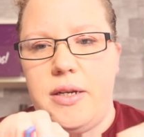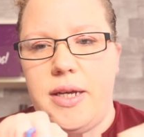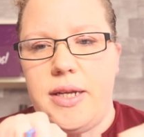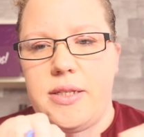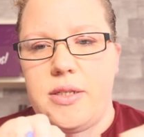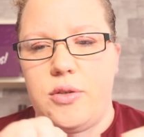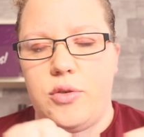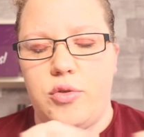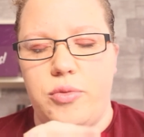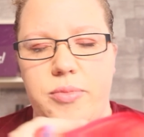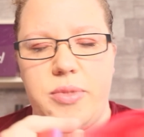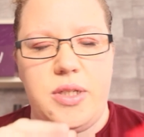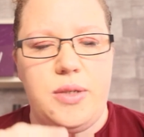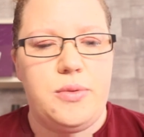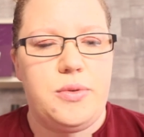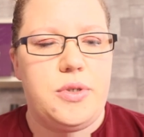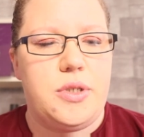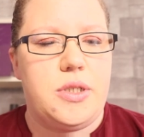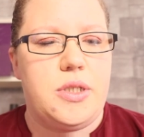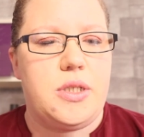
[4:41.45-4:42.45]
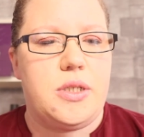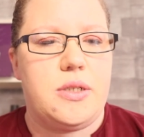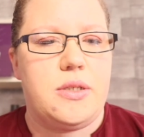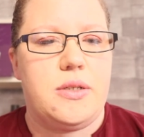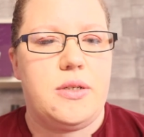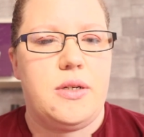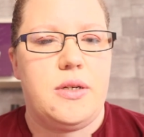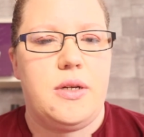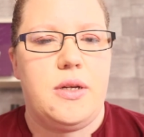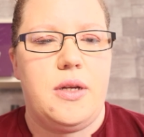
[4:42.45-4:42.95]
as it normally would.
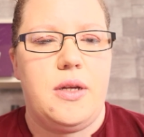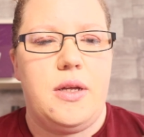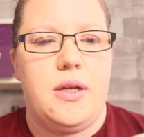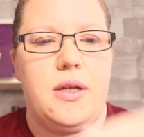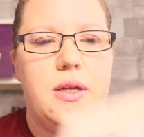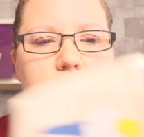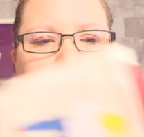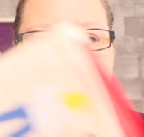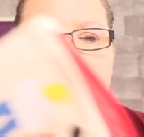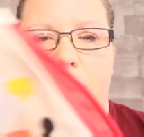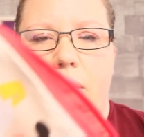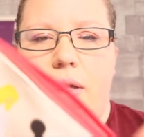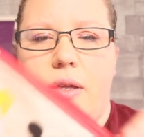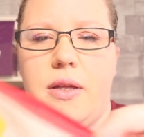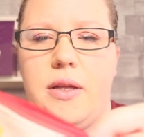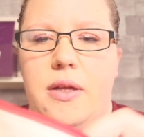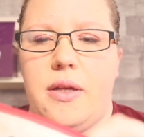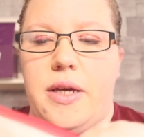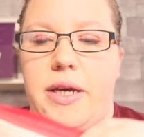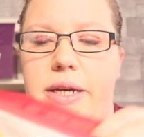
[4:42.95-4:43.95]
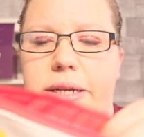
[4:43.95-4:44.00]
And